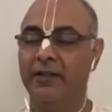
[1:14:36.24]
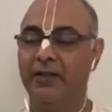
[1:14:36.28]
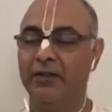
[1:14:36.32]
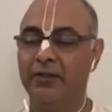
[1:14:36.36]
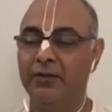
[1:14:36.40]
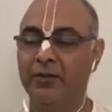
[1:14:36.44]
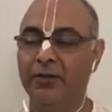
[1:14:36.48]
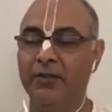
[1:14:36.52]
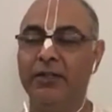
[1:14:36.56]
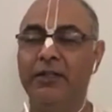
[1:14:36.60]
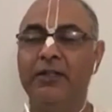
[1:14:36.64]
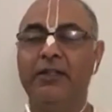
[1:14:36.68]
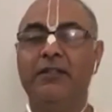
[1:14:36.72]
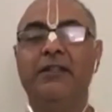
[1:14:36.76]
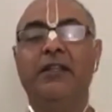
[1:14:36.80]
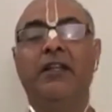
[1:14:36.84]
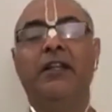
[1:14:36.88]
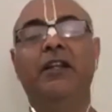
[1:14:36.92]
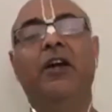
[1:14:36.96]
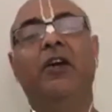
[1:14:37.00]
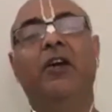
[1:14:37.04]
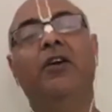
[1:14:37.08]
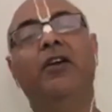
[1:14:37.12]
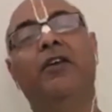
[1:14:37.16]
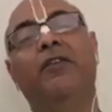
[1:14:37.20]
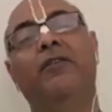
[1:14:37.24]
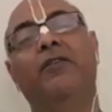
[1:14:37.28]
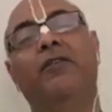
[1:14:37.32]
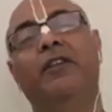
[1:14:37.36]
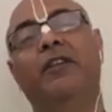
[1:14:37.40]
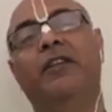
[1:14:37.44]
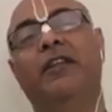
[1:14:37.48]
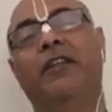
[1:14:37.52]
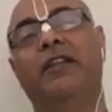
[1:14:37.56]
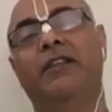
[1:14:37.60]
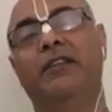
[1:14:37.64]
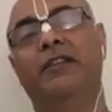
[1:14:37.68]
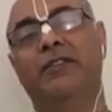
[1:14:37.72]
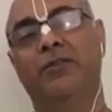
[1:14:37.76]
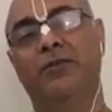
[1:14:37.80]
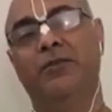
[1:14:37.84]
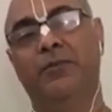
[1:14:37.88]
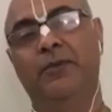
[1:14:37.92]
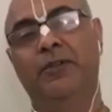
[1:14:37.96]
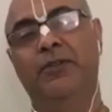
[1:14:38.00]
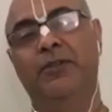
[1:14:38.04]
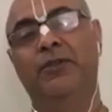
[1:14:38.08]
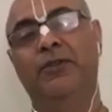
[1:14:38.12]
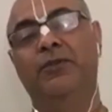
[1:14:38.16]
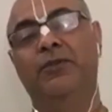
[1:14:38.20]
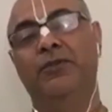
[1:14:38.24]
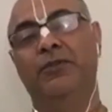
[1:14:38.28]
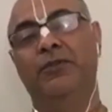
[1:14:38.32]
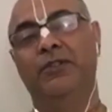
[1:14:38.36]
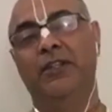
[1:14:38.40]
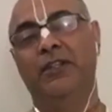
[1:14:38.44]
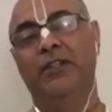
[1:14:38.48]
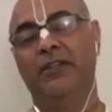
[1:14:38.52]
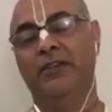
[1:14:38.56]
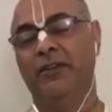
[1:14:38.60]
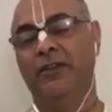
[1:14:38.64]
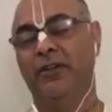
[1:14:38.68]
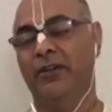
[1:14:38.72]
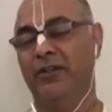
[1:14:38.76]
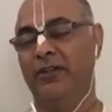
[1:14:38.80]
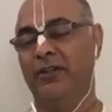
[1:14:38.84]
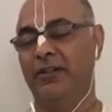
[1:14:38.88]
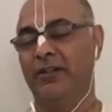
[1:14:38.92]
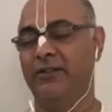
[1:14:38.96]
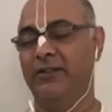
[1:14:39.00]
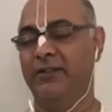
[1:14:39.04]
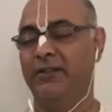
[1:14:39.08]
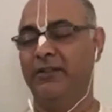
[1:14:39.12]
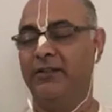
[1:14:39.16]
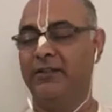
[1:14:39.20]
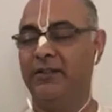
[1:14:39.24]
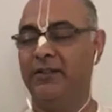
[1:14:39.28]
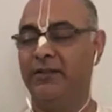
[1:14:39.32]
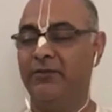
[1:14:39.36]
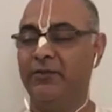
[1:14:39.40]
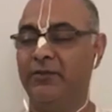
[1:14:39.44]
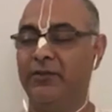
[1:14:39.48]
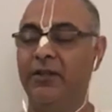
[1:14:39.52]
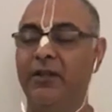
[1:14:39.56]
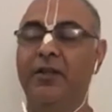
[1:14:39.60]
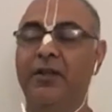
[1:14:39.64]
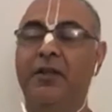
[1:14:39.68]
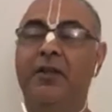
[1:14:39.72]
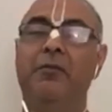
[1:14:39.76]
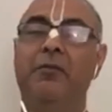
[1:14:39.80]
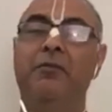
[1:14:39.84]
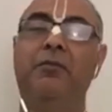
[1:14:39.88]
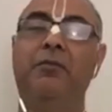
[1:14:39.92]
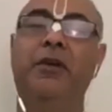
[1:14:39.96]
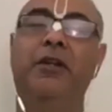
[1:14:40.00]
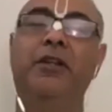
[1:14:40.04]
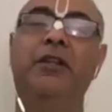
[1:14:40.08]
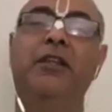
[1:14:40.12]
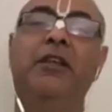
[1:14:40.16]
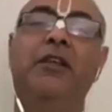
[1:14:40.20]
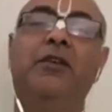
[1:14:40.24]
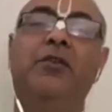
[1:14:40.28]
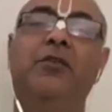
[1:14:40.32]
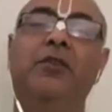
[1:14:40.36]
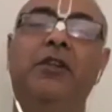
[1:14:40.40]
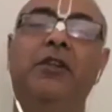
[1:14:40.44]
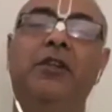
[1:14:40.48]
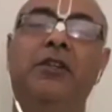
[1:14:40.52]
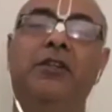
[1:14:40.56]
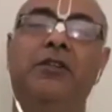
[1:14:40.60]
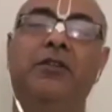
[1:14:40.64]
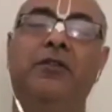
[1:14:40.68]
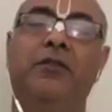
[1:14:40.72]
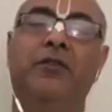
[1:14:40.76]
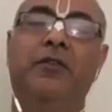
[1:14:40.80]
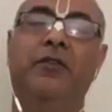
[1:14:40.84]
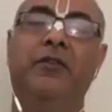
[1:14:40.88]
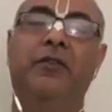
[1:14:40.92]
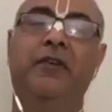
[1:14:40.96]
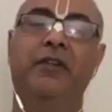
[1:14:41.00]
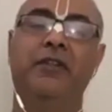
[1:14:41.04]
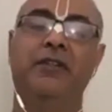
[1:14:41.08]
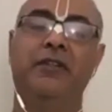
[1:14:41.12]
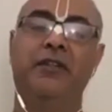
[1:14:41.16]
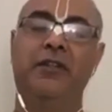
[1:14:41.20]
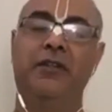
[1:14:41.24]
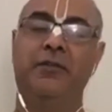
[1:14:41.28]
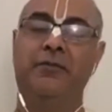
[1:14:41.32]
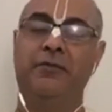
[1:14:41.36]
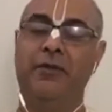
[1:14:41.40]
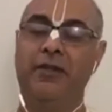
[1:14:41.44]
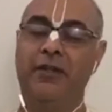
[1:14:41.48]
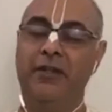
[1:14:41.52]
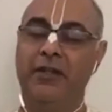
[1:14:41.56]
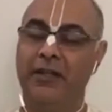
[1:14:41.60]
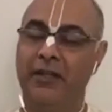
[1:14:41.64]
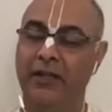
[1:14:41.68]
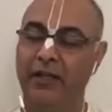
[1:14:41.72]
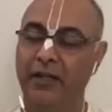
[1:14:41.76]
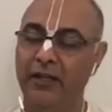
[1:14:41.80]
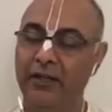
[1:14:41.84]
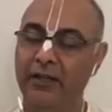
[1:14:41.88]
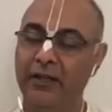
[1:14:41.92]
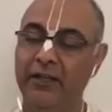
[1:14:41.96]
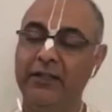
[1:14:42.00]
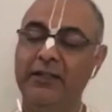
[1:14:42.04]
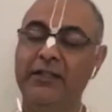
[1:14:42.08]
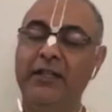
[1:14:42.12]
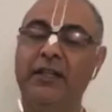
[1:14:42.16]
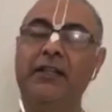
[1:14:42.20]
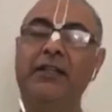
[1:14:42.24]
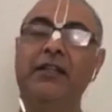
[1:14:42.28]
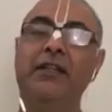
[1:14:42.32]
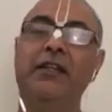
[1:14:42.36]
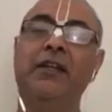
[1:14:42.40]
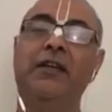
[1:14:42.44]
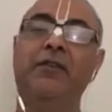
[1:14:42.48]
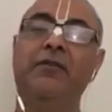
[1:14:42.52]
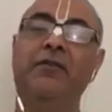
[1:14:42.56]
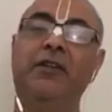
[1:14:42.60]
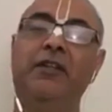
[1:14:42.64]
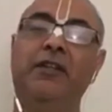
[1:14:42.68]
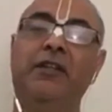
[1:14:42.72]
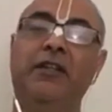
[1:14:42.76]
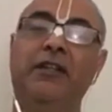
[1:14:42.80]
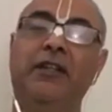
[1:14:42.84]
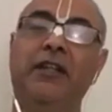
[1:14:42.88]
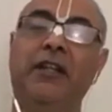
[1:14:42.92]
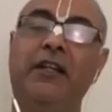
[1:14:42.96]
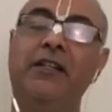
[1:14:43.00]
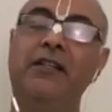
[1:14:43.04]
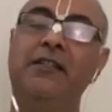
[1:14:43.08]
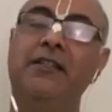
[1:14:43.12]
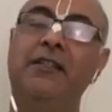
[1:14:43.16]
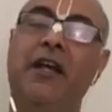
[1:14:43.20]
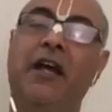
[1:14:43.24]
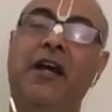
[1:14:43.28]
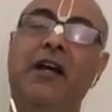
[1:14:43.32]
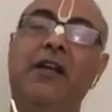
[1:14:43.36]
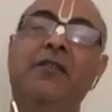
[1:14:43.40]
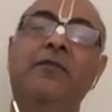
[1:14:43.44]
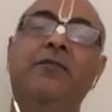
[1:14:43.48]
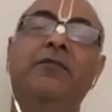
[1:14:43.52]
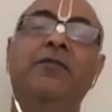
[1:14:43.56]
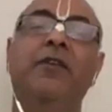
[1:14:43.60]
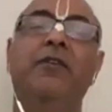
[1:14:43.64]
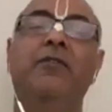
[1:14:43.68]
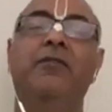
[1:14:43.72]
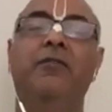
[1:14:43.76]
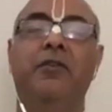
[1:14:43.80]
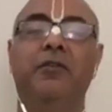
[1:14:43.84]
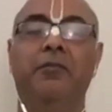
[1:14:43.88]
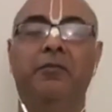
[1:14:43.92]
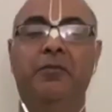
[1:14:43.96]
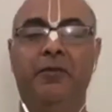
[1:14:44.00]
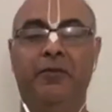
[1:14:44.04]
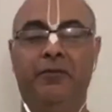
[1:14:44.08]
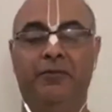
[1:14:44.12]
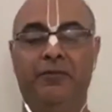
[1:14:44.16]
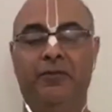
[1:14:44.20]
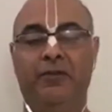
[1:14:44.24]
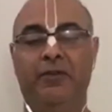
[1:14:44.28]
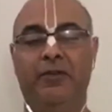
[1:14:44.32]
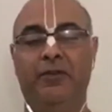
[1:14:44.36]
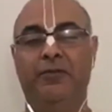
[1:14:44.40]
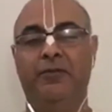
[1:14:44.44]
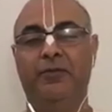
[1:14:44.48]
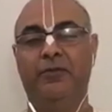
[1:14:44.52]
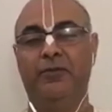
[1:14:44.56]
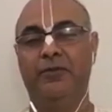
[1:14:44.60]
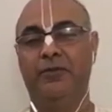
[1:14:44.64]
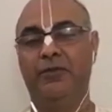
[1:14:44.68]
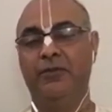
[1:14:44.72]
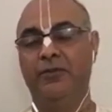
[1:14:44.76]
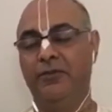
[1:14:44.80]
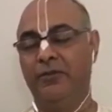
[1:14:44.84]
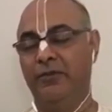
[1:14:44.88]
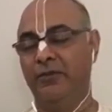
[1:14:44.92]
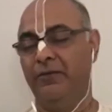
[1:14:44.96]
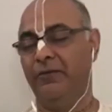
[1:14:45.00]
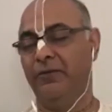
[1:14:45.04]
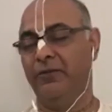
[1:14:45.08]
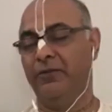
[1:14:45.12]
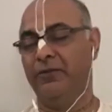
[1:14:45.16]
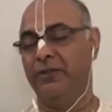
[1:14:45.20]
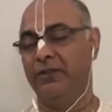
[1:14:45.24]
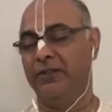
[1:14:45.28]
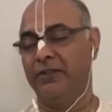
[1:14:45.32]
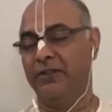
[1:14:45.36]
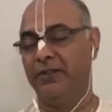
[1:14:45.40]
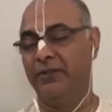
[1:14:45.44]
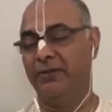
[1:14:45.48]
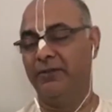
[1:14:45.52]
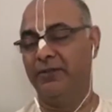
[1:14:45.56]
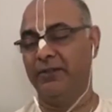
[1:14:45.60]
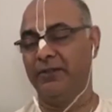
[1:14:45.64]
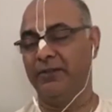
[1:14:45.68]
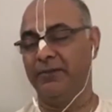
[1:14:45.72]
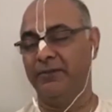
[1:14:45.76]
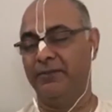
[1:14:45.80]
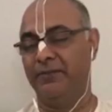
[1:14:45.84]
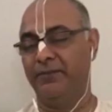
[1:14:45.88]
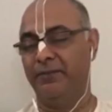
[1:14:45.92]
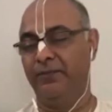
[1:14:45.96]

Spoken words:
to understand how everything is to be used in Lord Krishna's service. Pratikulyasya vivarjanam, and rejecting everything that is unfavorable to devotional service.